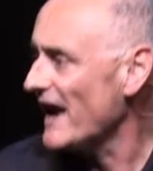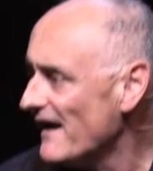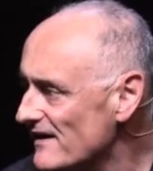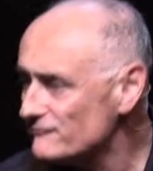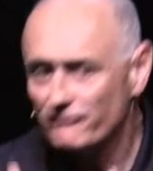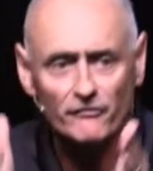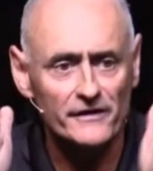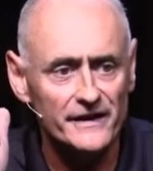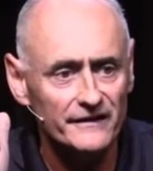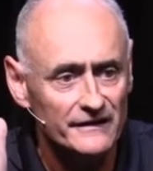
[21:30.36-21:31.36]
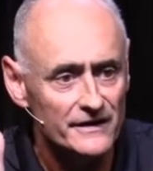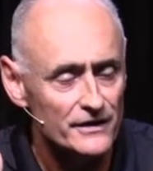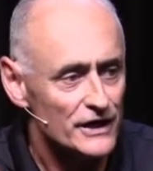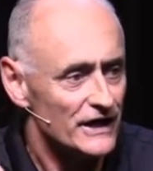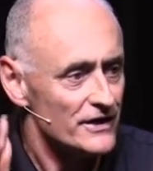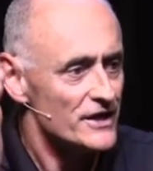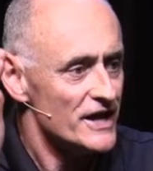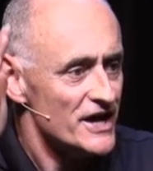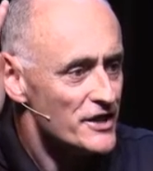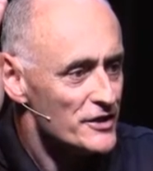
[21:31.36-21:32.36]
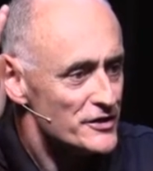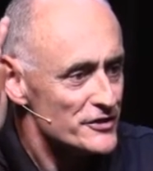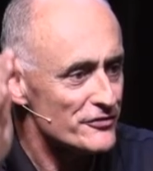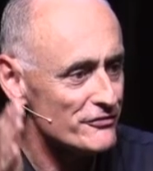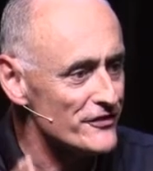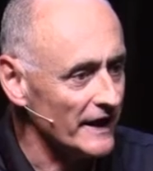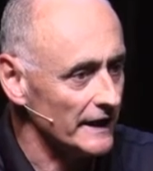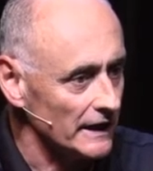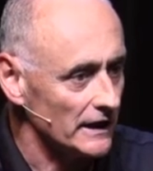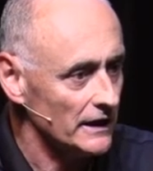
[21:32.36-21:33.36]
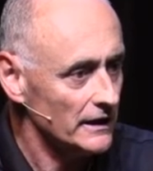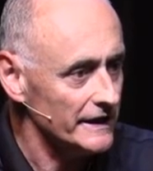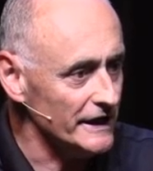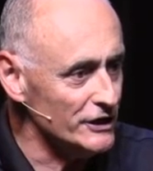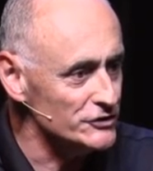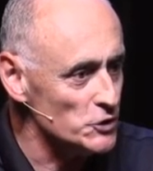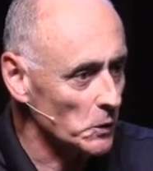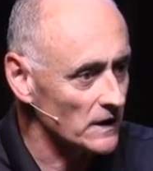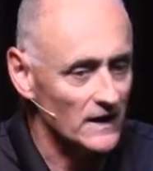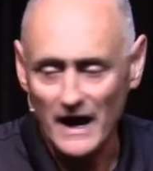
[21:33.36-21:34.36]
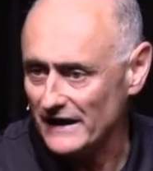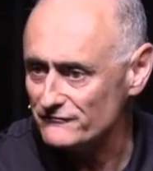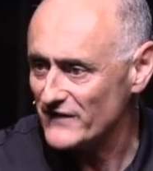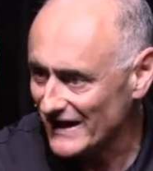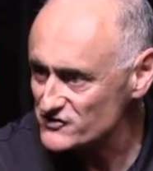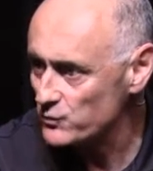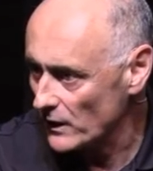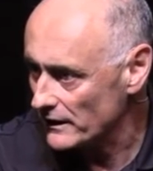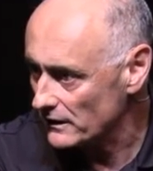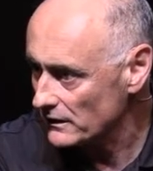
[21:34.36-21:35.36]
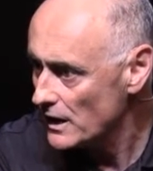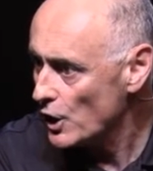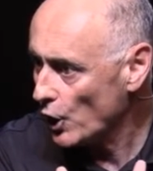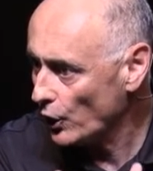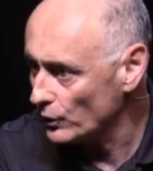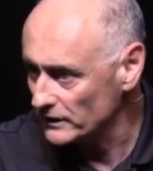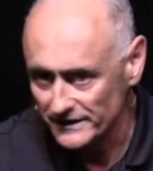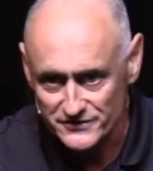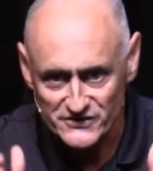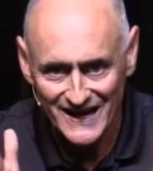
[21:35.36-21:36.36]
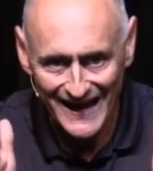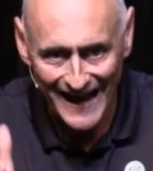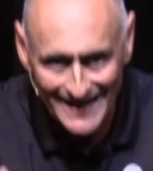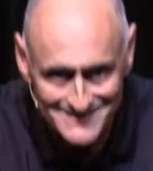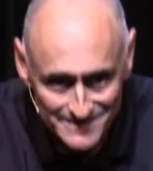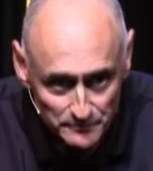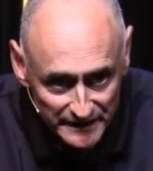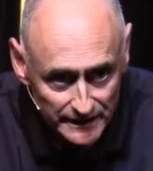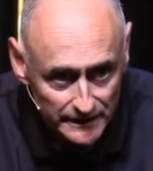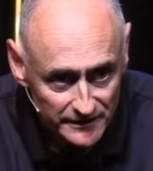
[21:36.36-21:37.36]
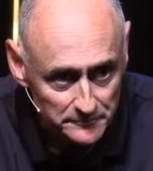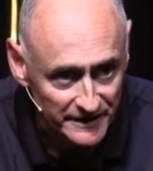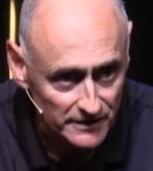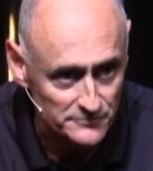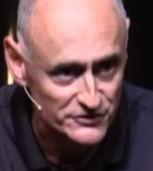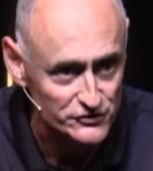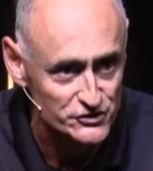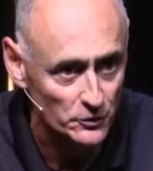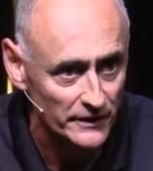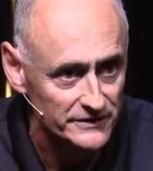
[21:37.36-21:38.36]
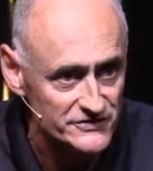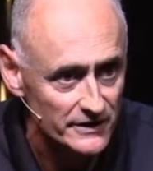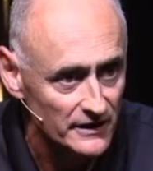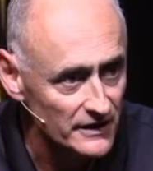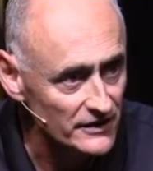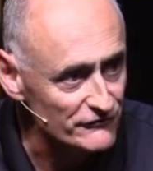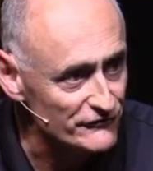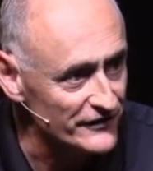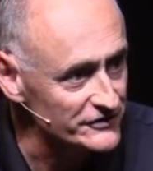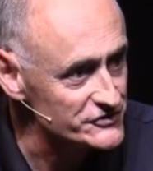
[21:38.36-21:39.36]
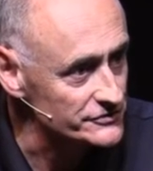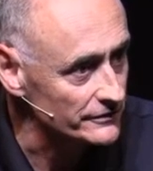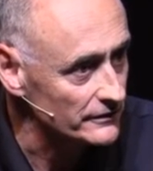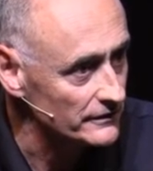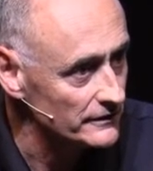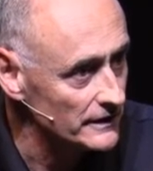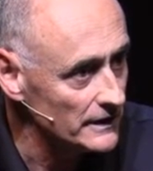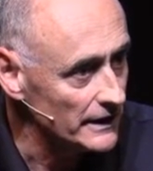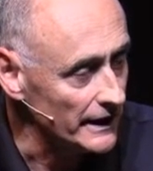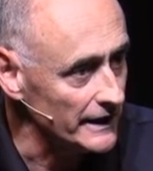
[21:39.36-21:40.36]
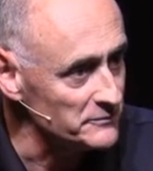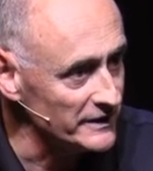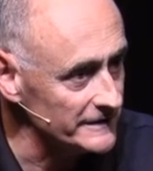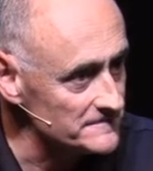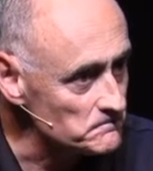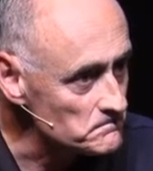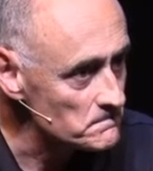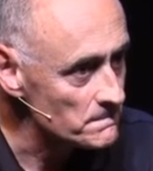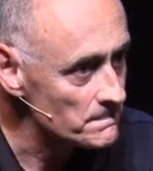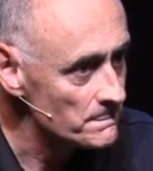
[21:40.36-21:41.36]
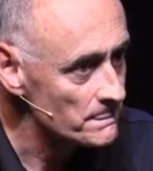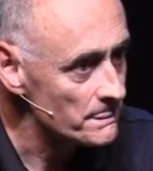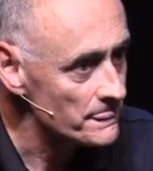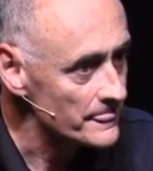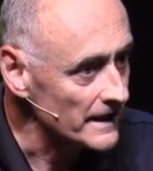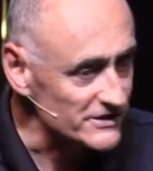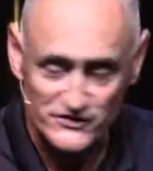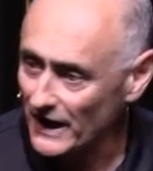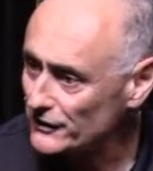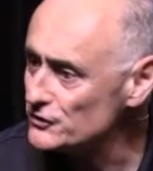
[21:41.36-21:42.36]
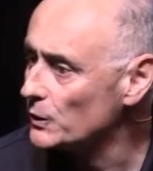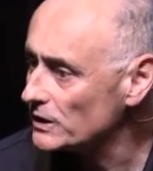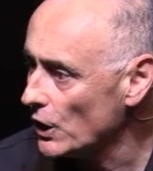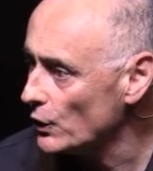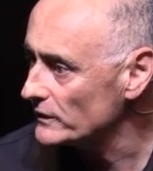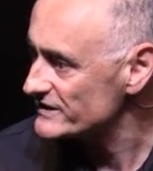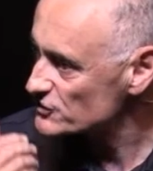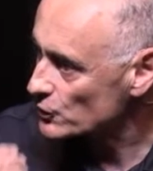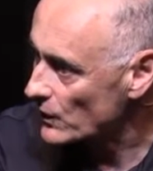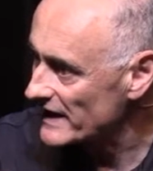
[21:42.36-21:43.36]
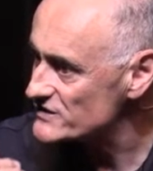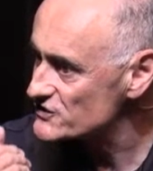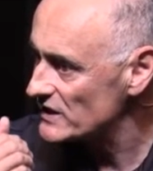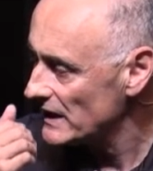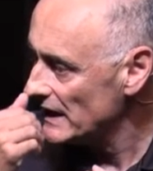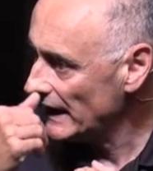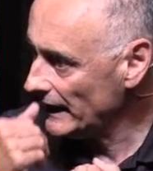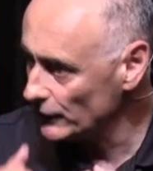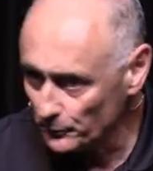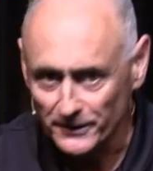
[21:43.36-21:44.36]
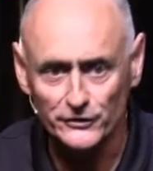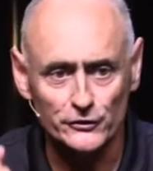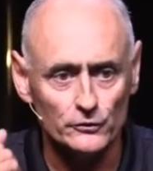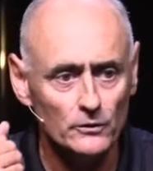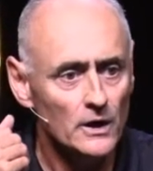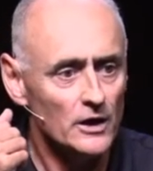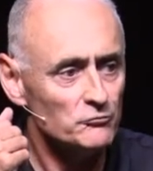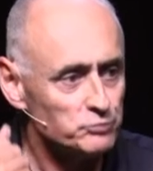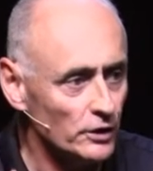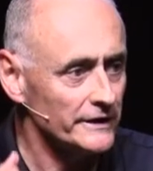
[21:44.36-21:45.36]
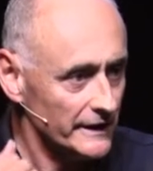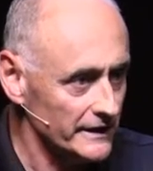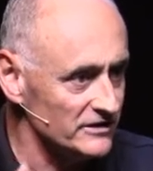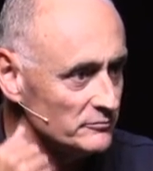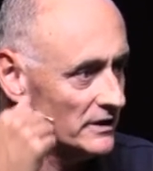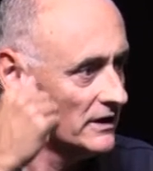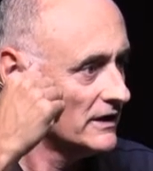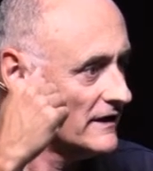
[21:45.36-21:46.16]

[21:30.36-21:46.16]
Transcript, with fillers: every thing in your life. That's where holiness has to begin. It becomes a joint venture. Amen. It's not you alone. It's Christ helping you put Him